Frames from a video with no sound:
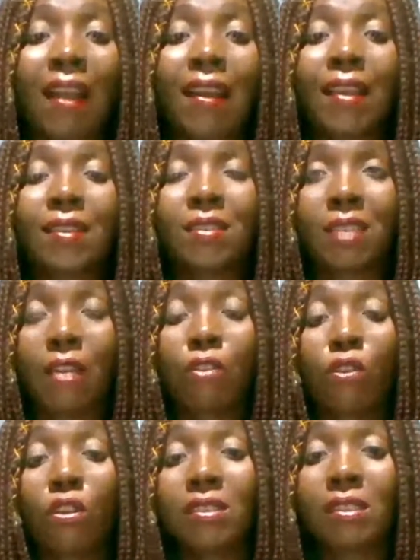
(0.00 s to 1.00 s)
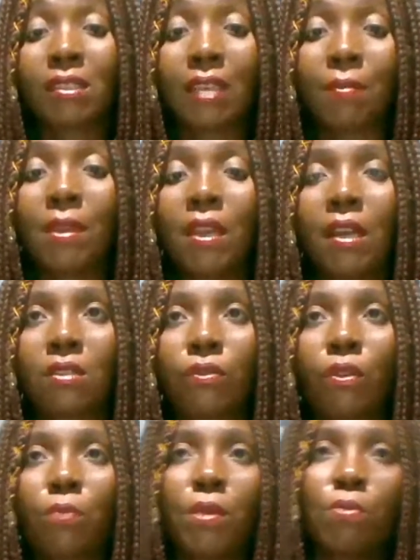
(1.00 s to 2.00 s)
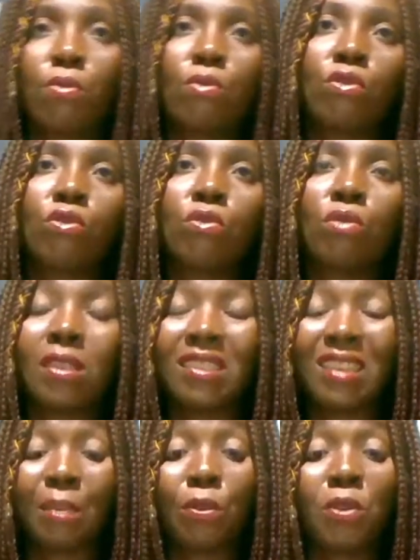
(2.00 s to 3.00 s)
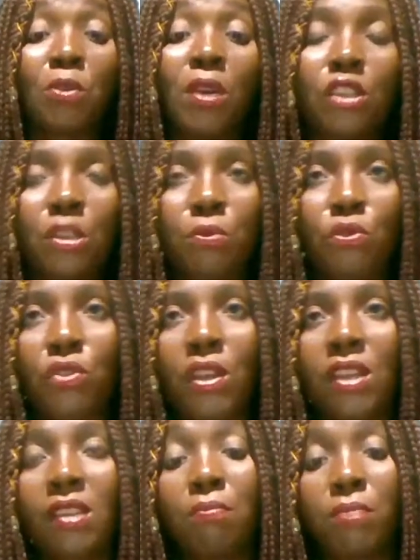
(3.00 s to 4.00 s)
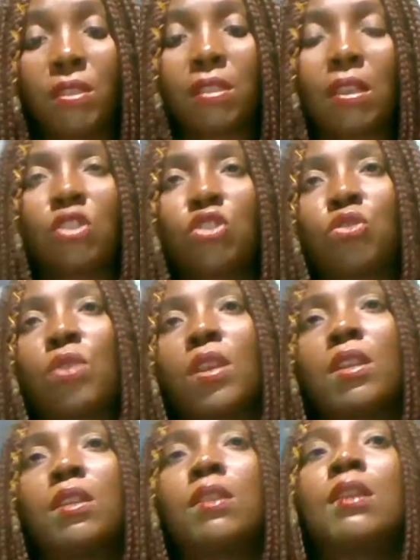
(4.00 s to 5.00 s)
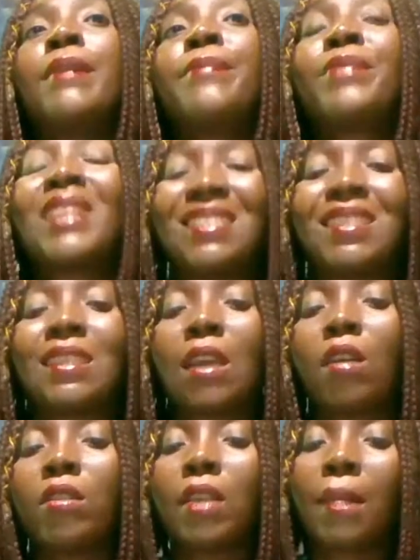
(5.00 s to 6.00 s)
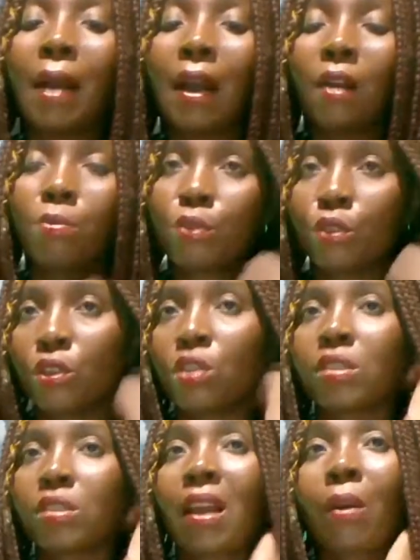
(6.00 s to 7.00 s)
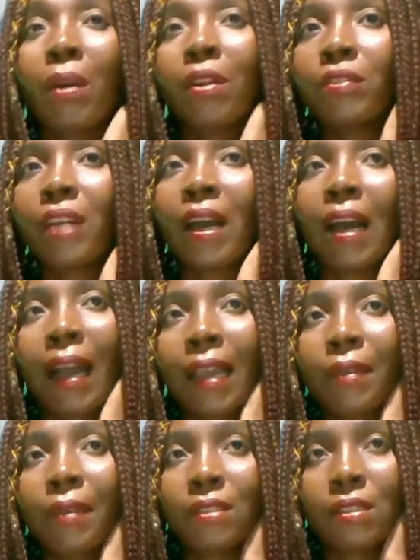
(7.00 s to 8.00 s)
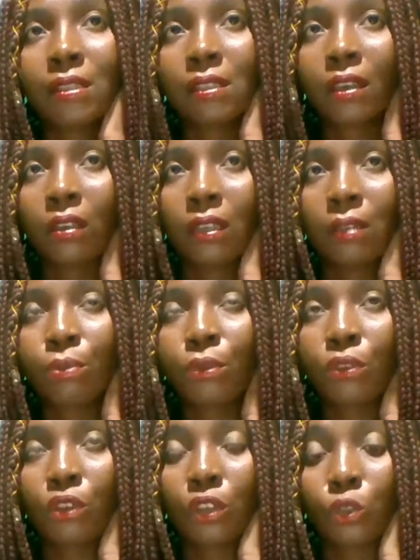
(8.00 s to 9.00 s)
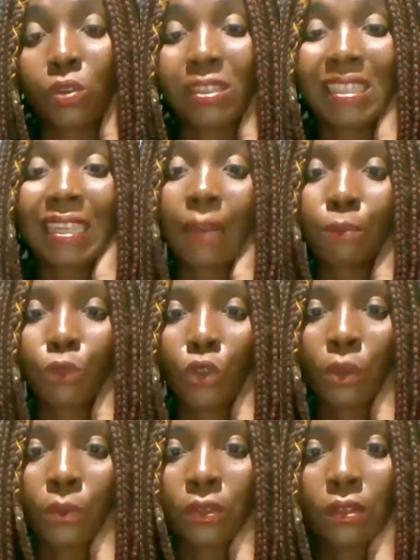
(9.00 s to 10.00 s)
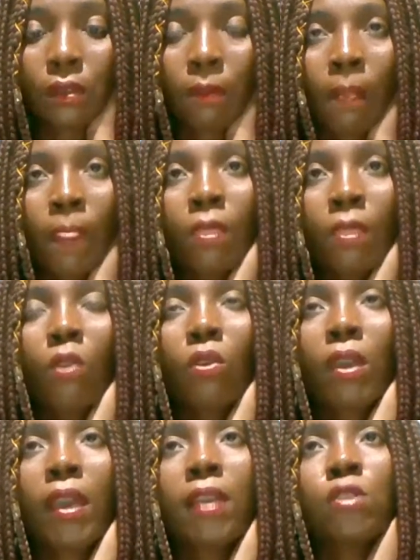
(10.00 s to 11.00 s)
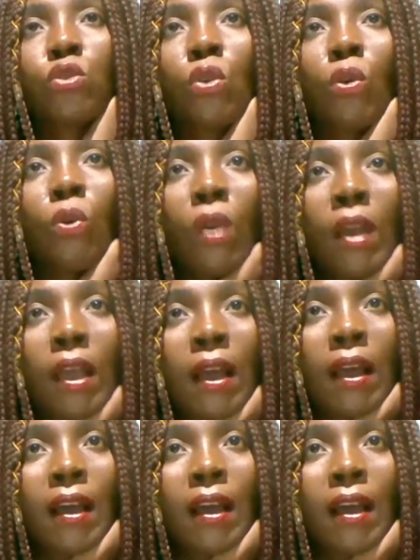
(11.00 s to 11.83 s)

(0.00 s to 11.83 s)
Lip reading: to organize and run seminars for people, do entrepreneurship training, business training, then sell them our products. And one of our high selling products was laptops. Okay, so